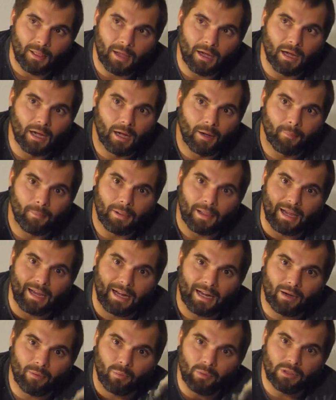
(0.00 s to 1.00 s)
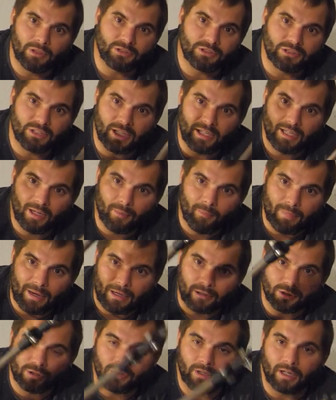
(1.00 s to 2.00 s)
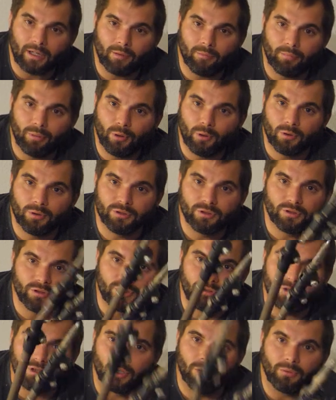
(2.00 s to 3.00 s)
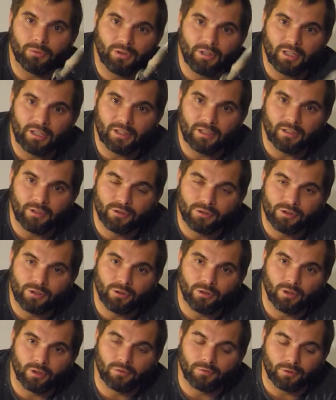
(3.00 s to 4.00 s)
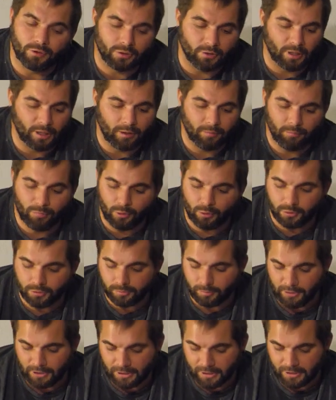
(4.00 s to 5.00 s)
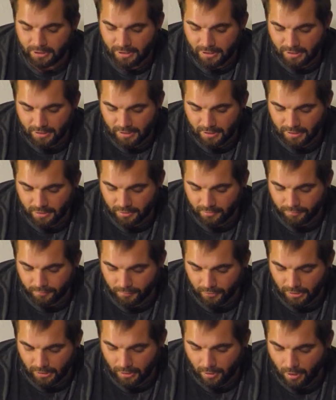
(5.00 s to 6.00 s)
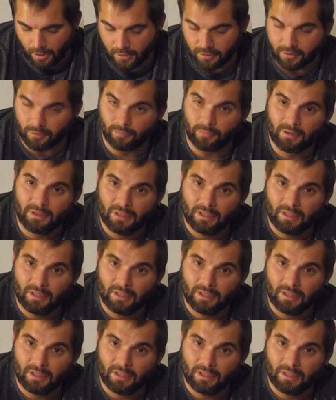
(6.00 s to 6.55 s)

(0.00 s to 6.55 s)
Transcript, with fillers: Um, and I will say about trekking poles, don't think that you're too good for trekking poles because these things are freaking awesome.